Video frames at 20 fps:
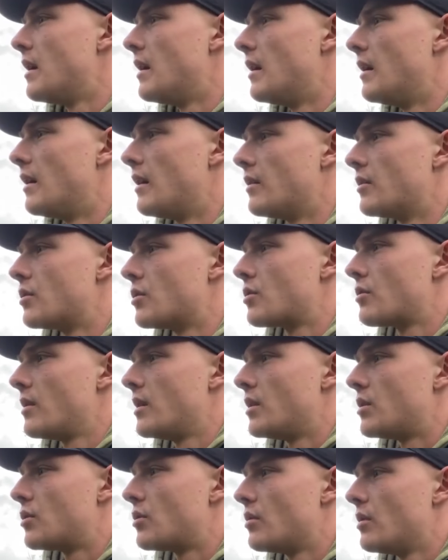And I'll just
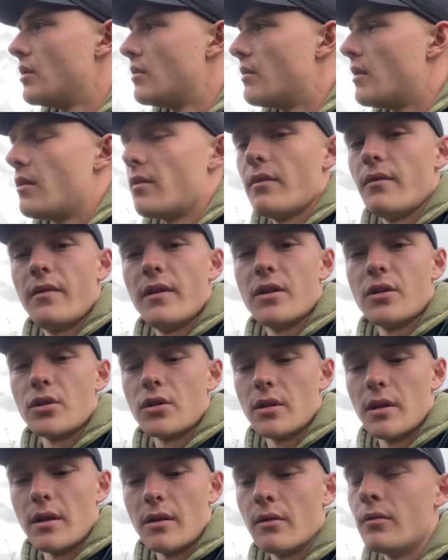quickly show you where we're
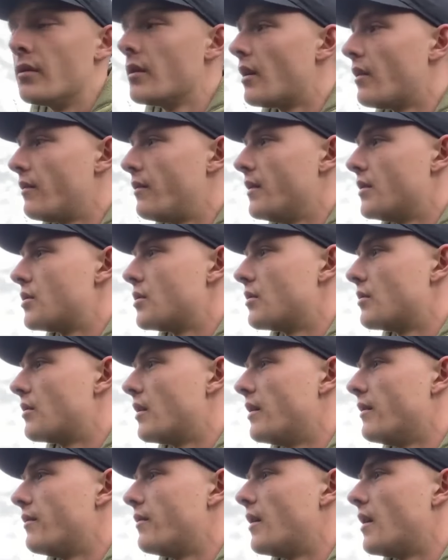fishing now. We're not fishing
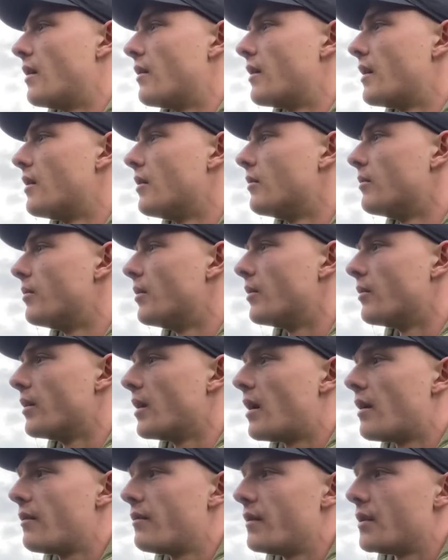quite far out, but we
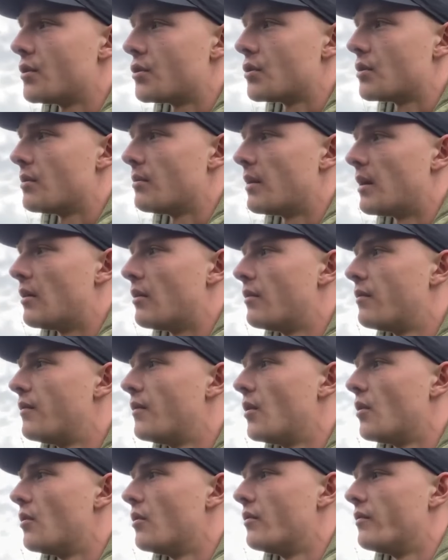are fishing about a
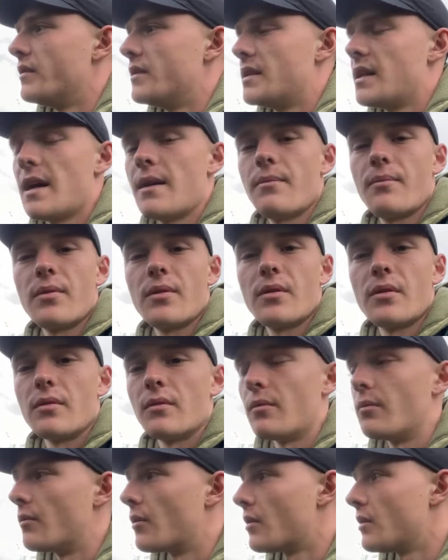foot over depth
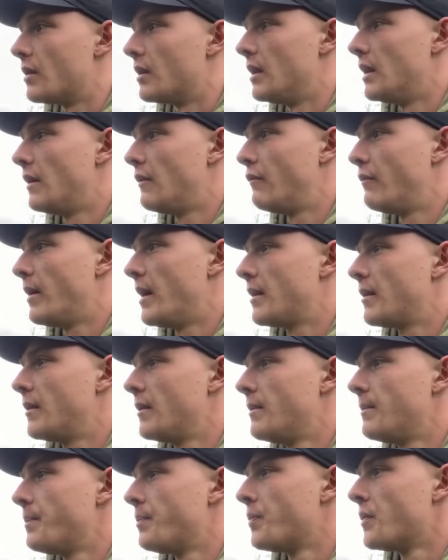and we're on the lift
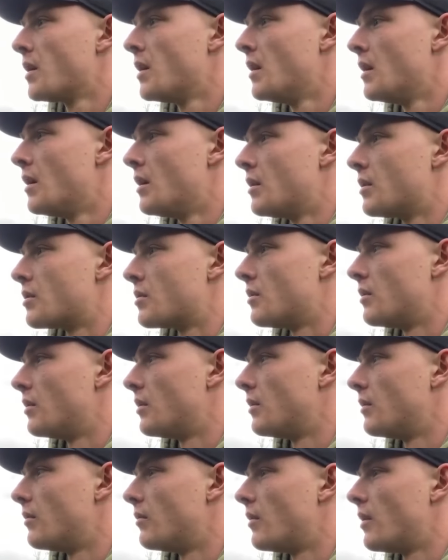method.
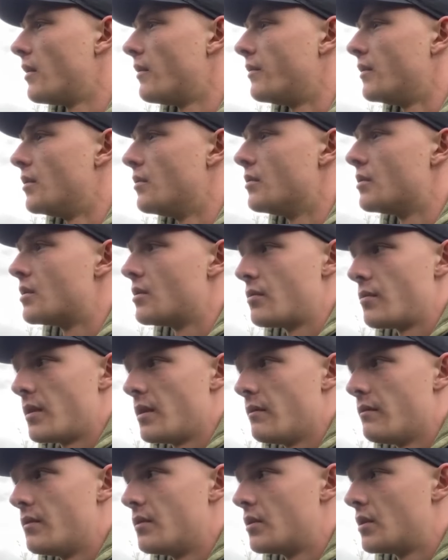So what I've used is one
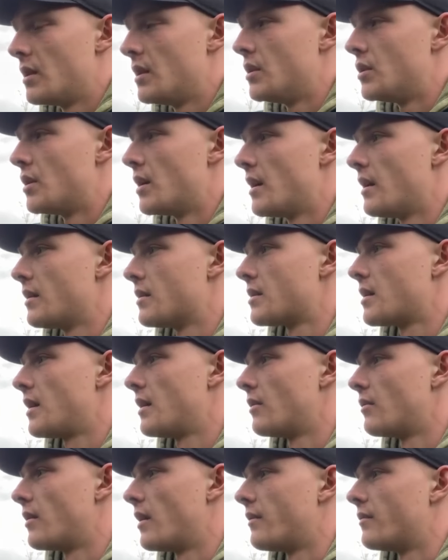of DJL's
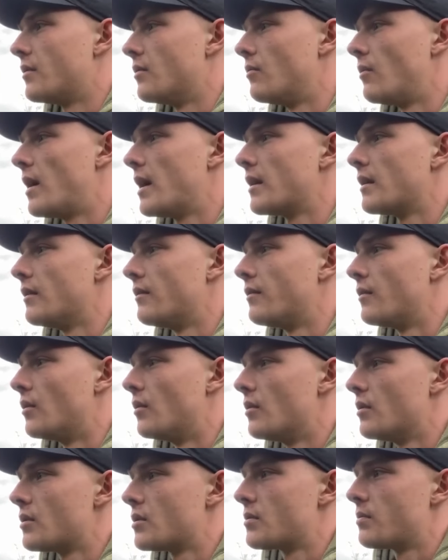handcrafted waggler
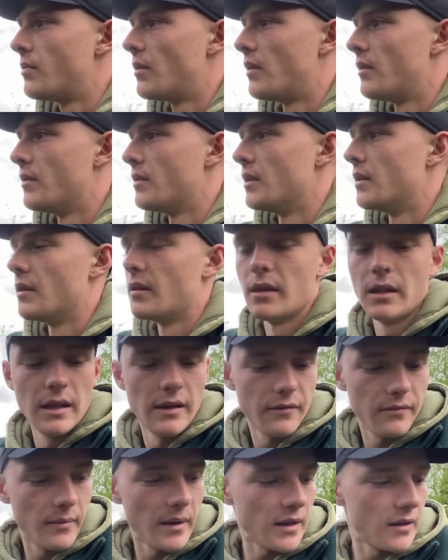floats, but in the
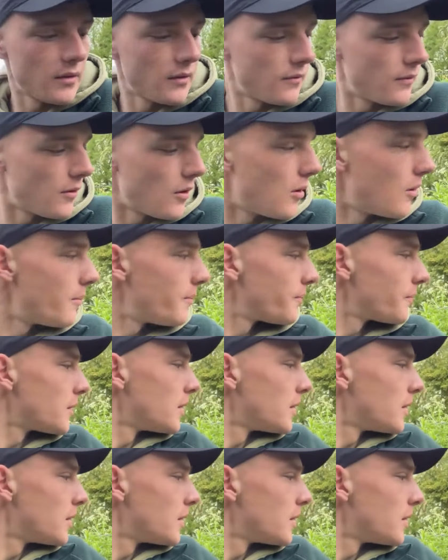lift method form.